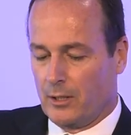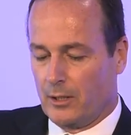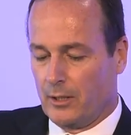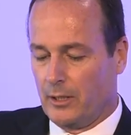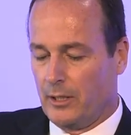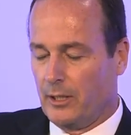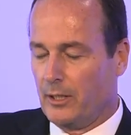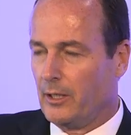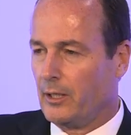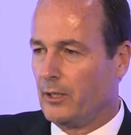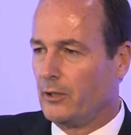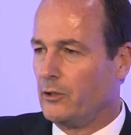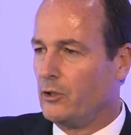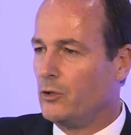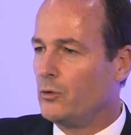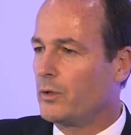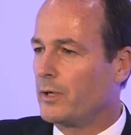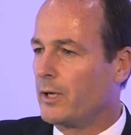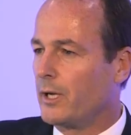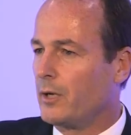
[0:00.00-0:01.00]
leading
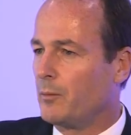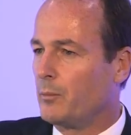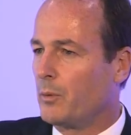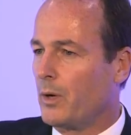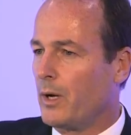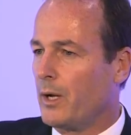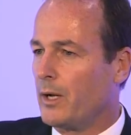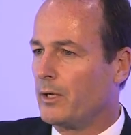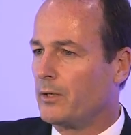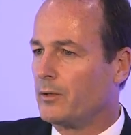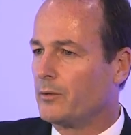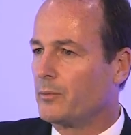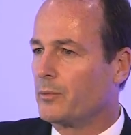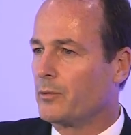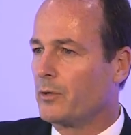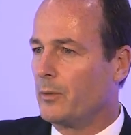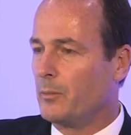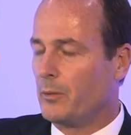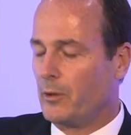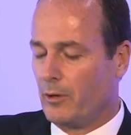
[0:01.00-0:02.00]
UK brand,
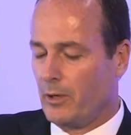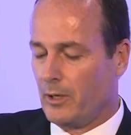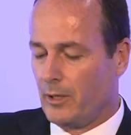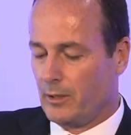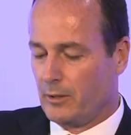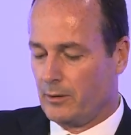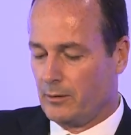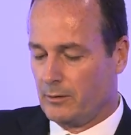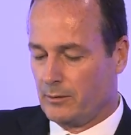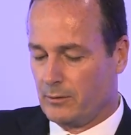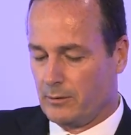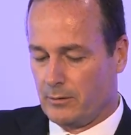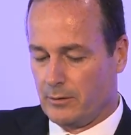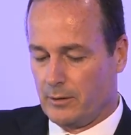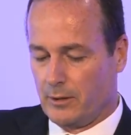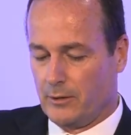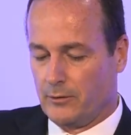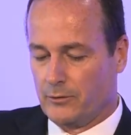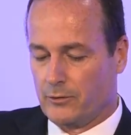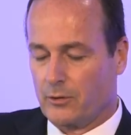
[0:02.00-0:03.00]
Premier Inn,
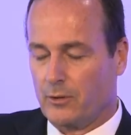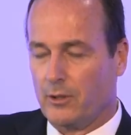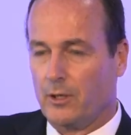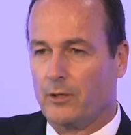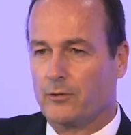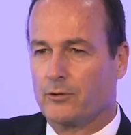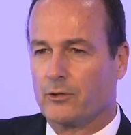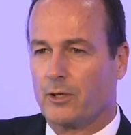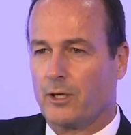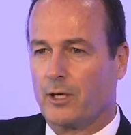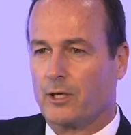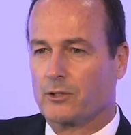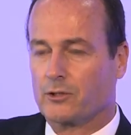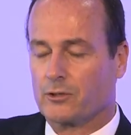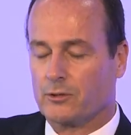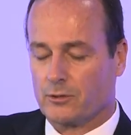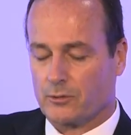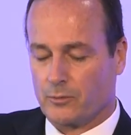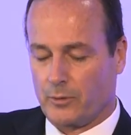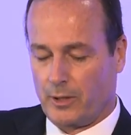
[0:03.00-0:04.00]
into the
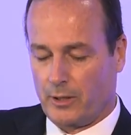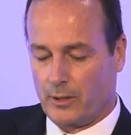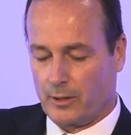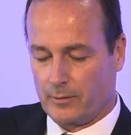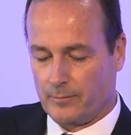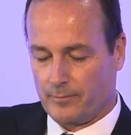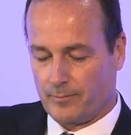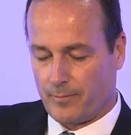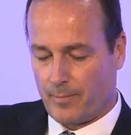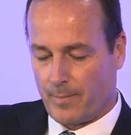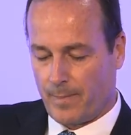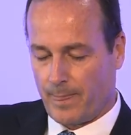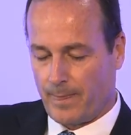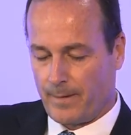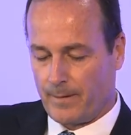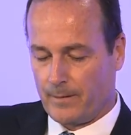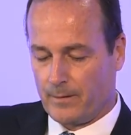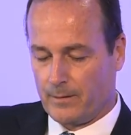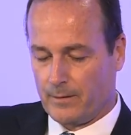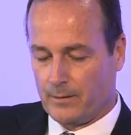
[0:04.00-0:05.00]
international arena.
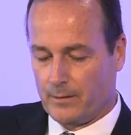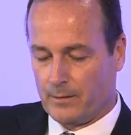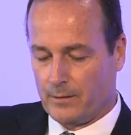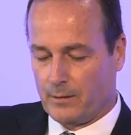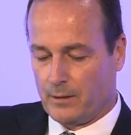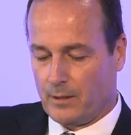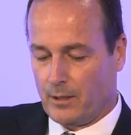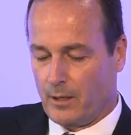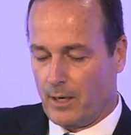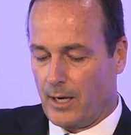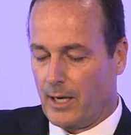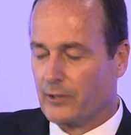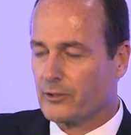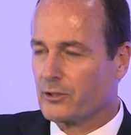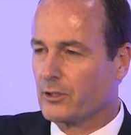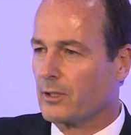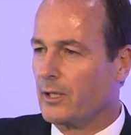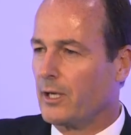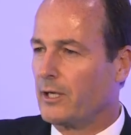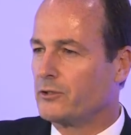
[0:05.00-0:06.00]
Our
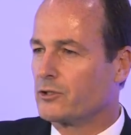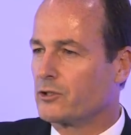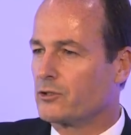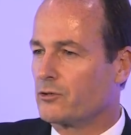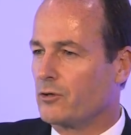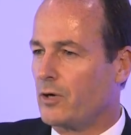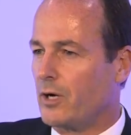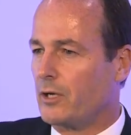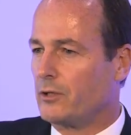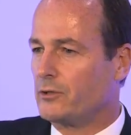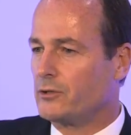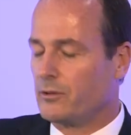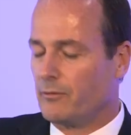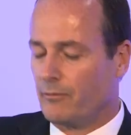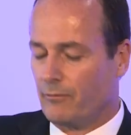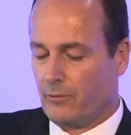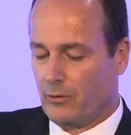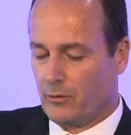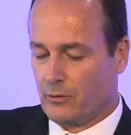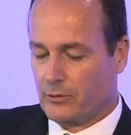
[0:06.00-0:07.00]
asset light strategy
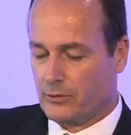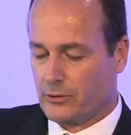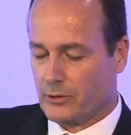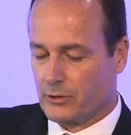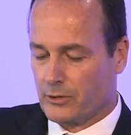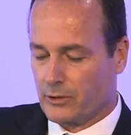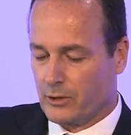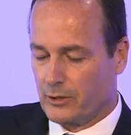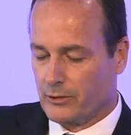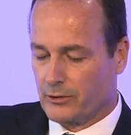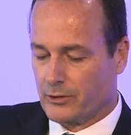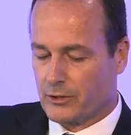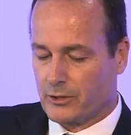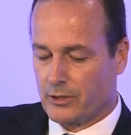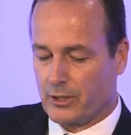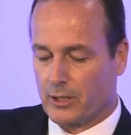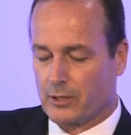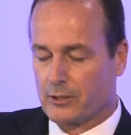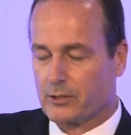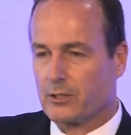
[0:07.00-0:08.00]
focuses on
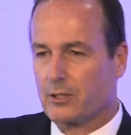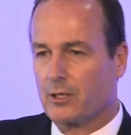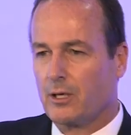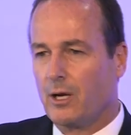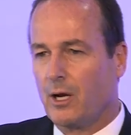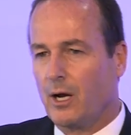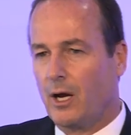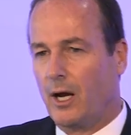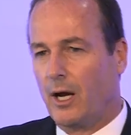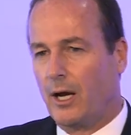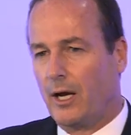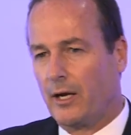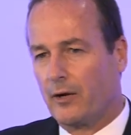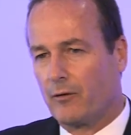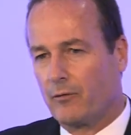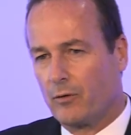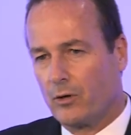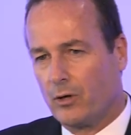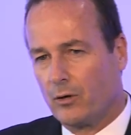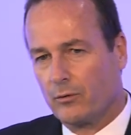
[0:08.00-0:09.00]
six high
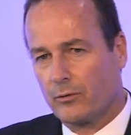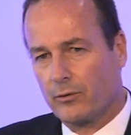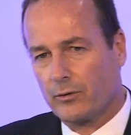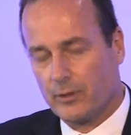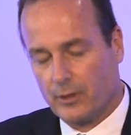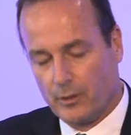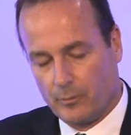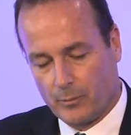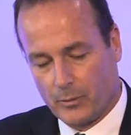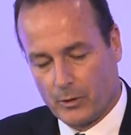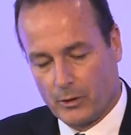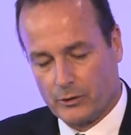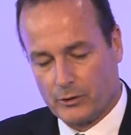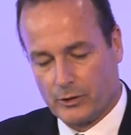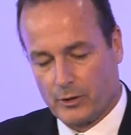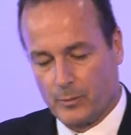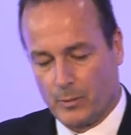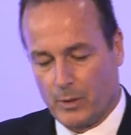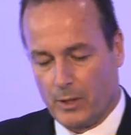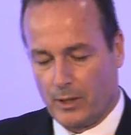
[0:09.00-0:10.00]
growth
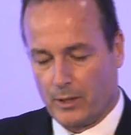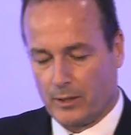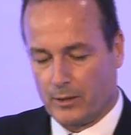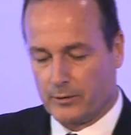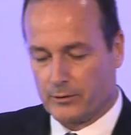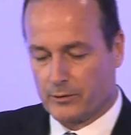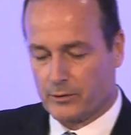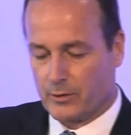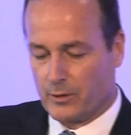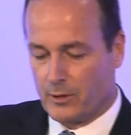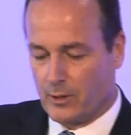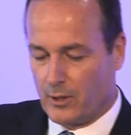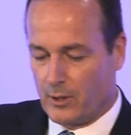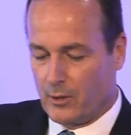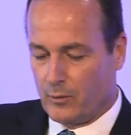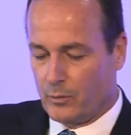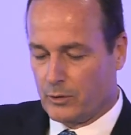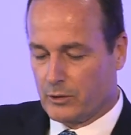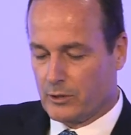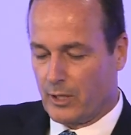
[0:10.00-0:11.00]
emerging markets
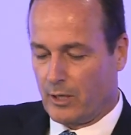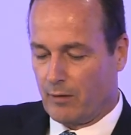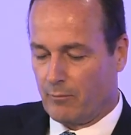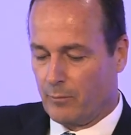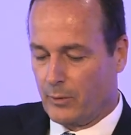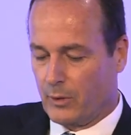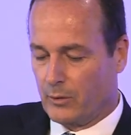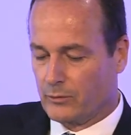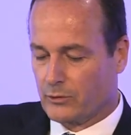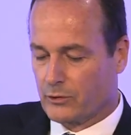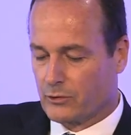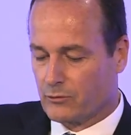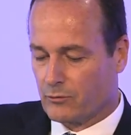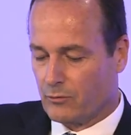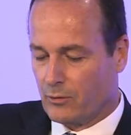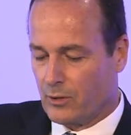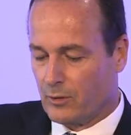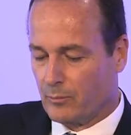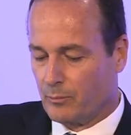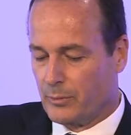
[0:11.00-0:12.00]
which have both
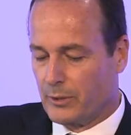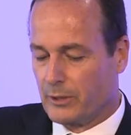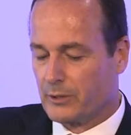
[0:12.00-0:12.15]
strong